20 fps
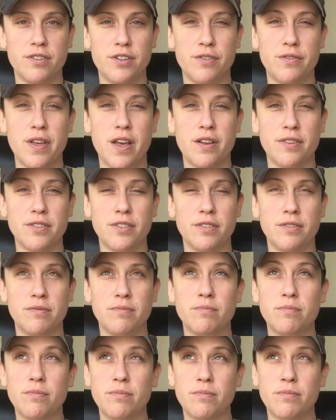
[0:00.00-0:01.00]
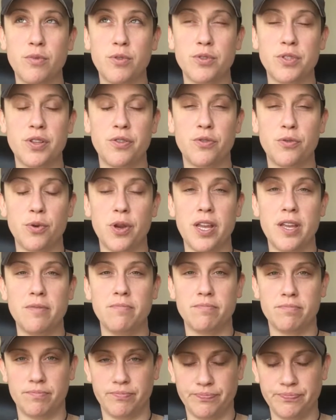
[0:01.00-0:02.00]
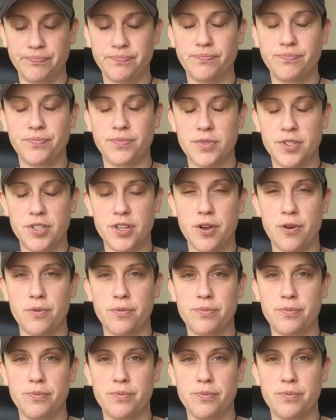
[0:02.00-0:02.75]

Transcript: 2003. So